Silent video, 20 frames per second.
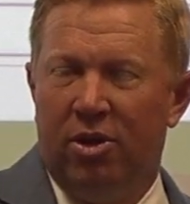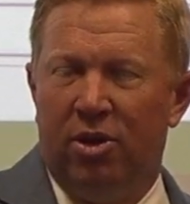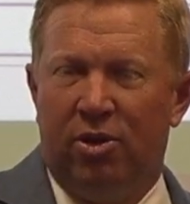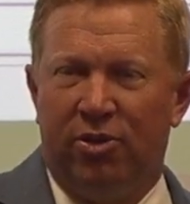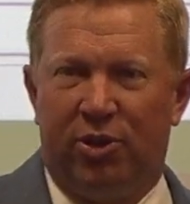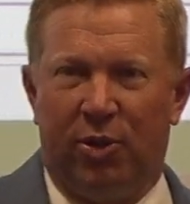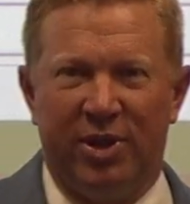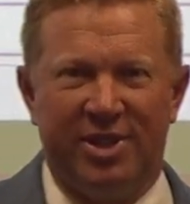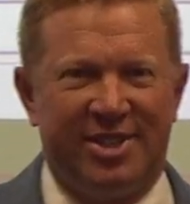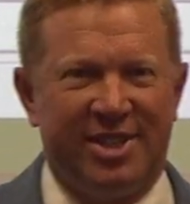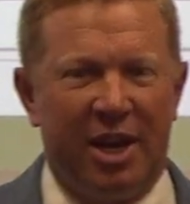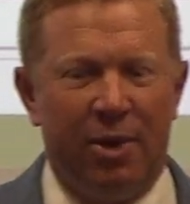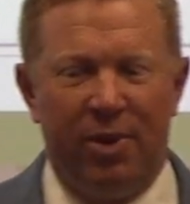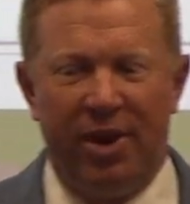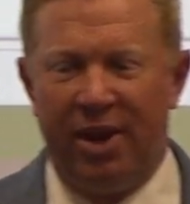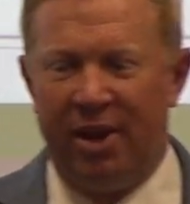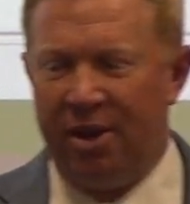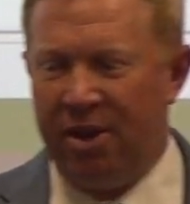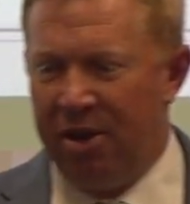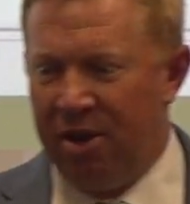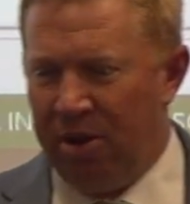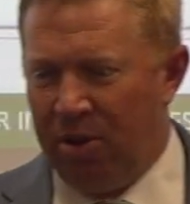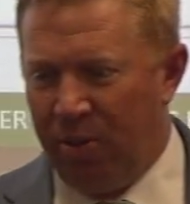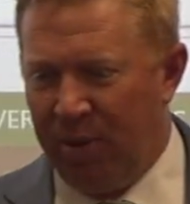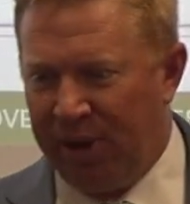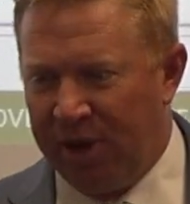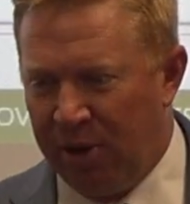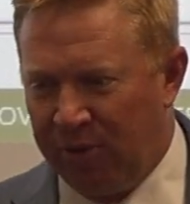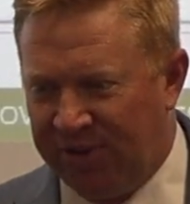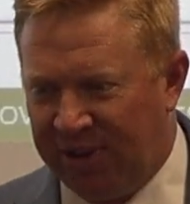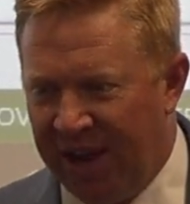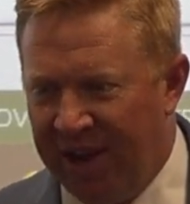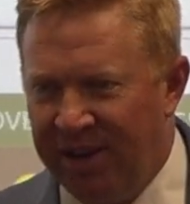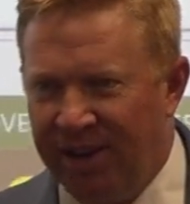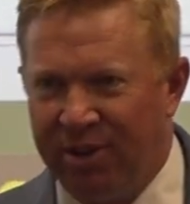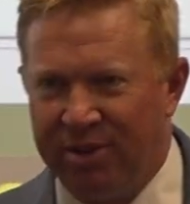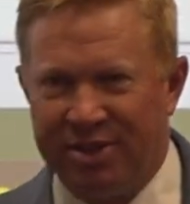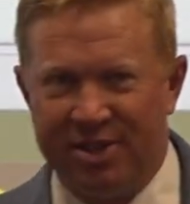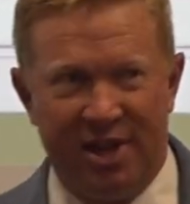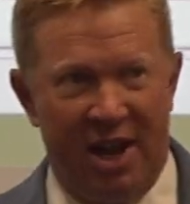So let's say we go 10
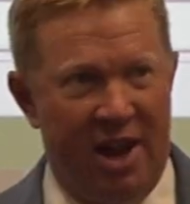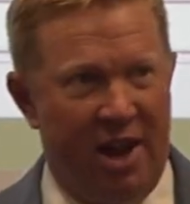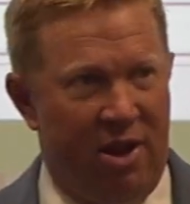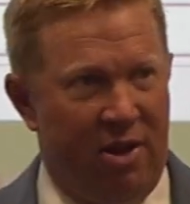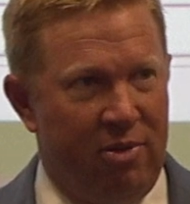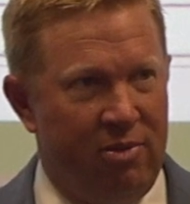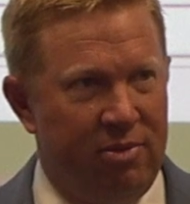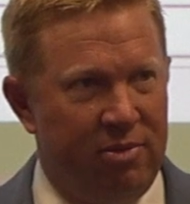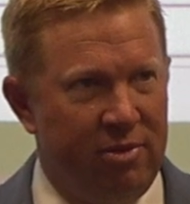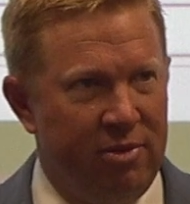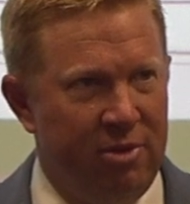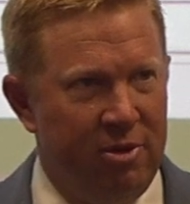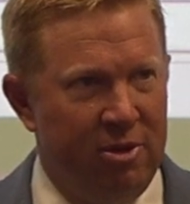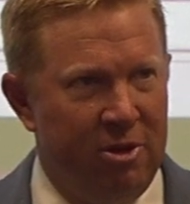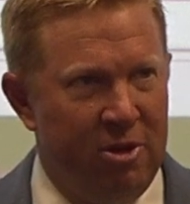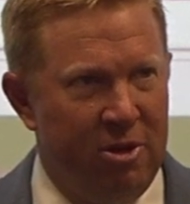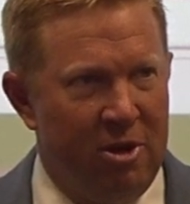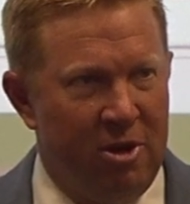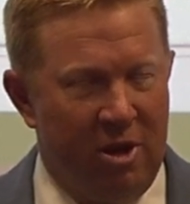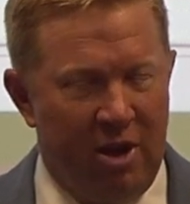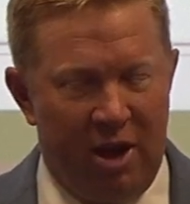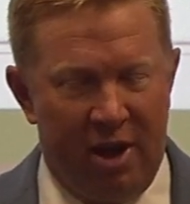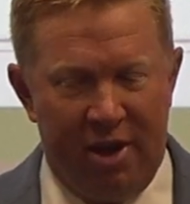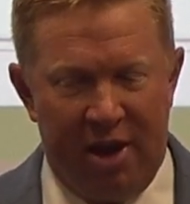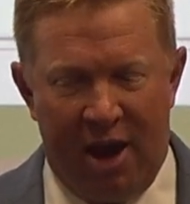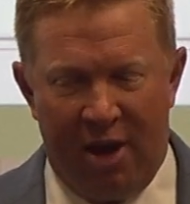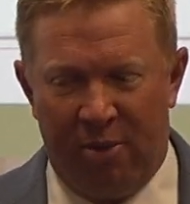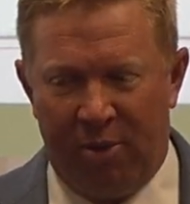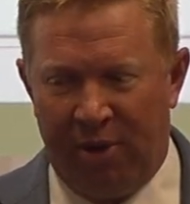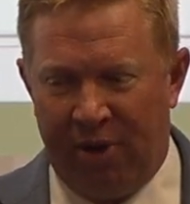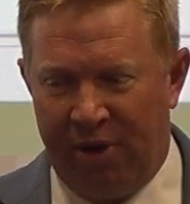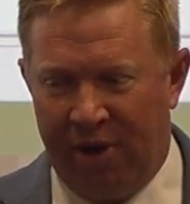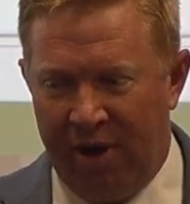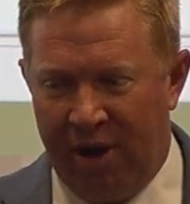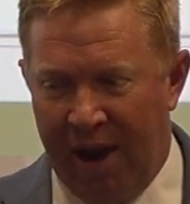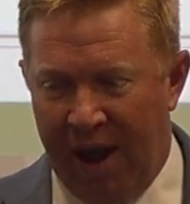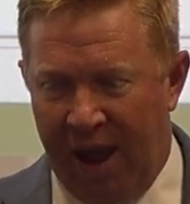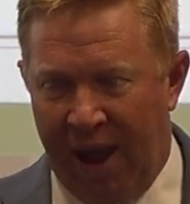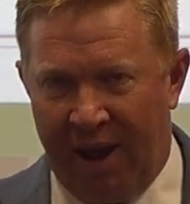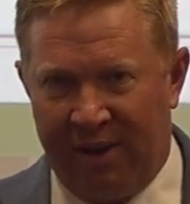years down, and now
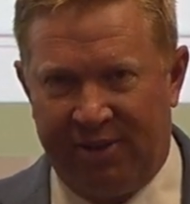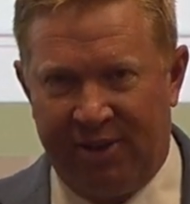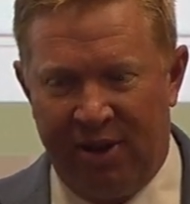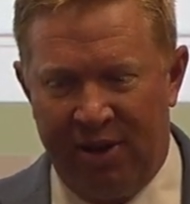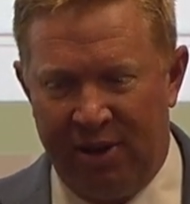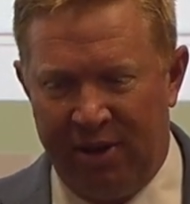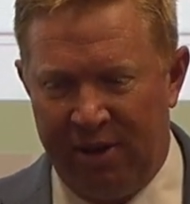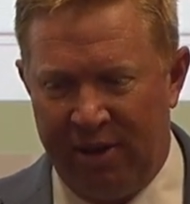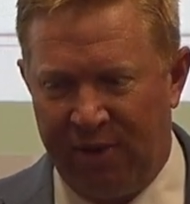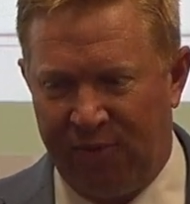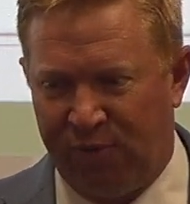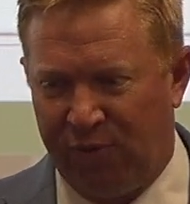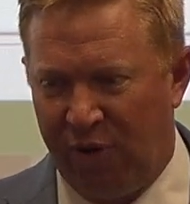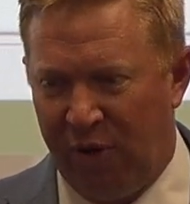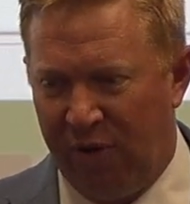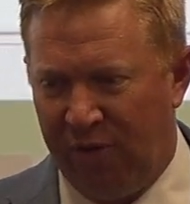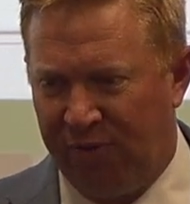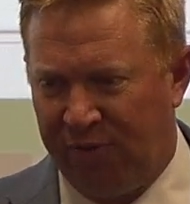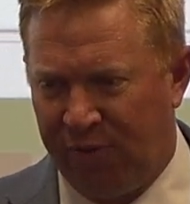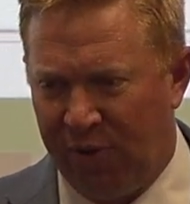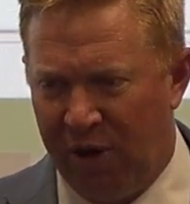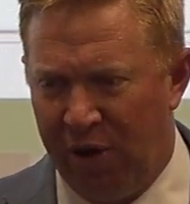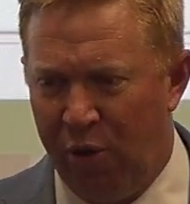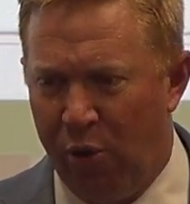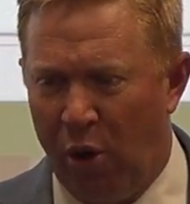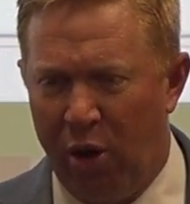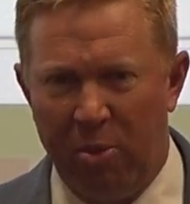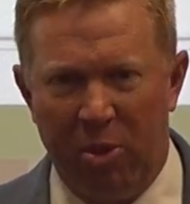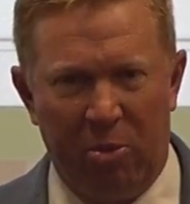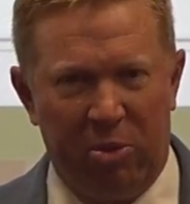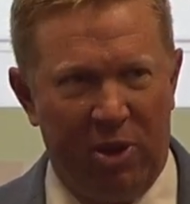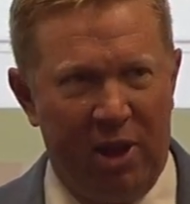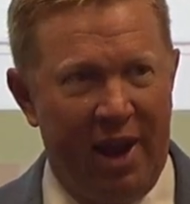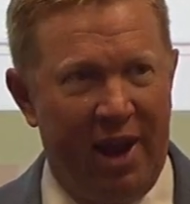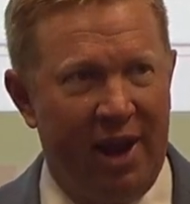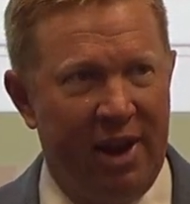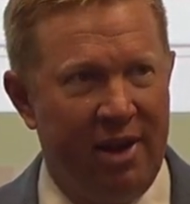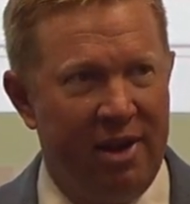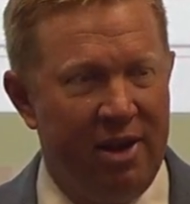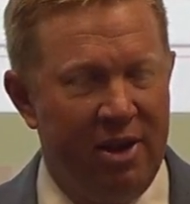we're at, for a normal
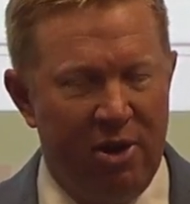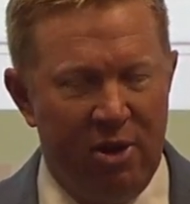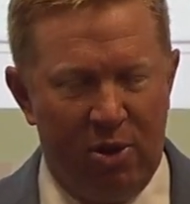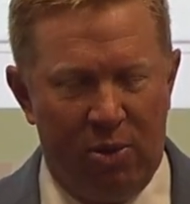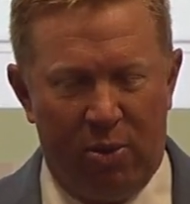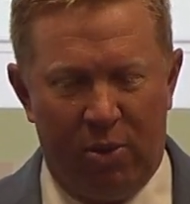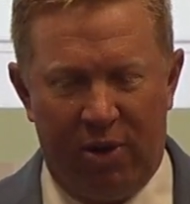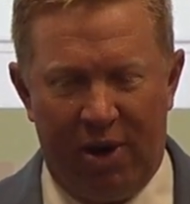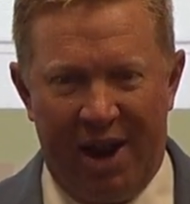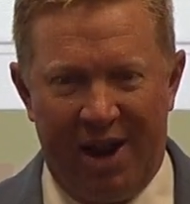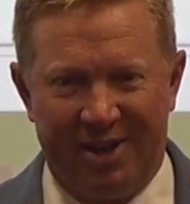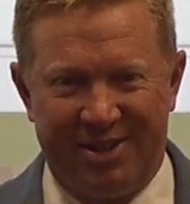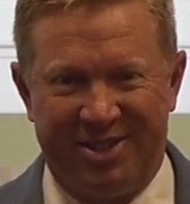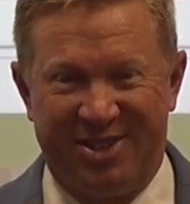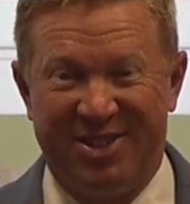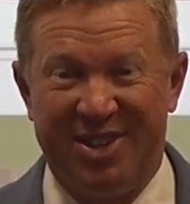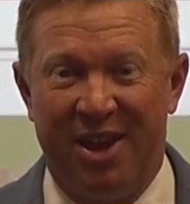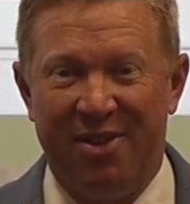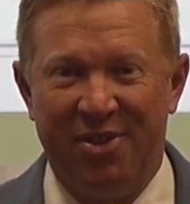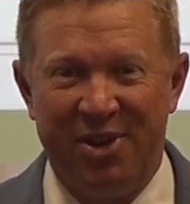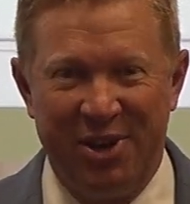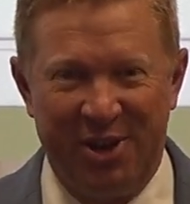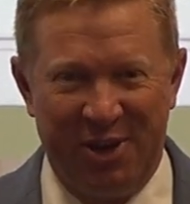plan, we're at 7